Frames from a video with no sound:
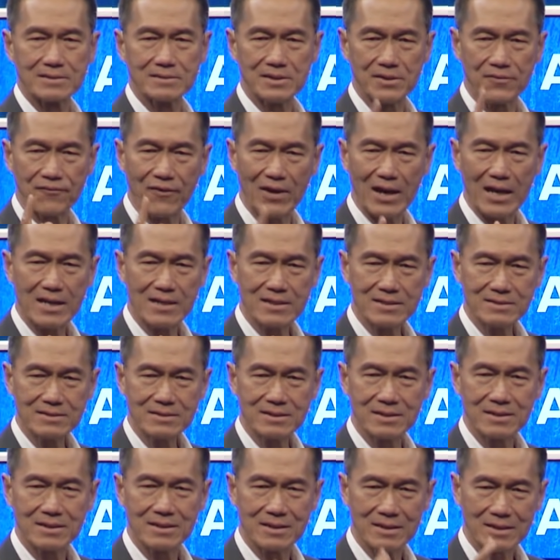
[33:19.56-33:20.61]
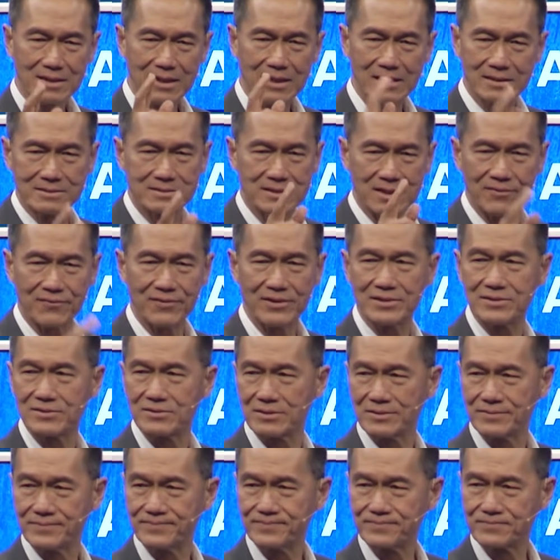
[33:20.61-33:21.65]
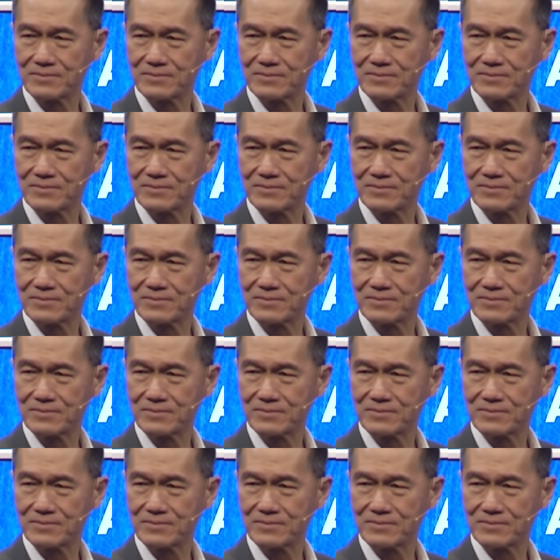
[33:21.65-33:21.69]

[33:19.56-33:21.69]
Divine intervention.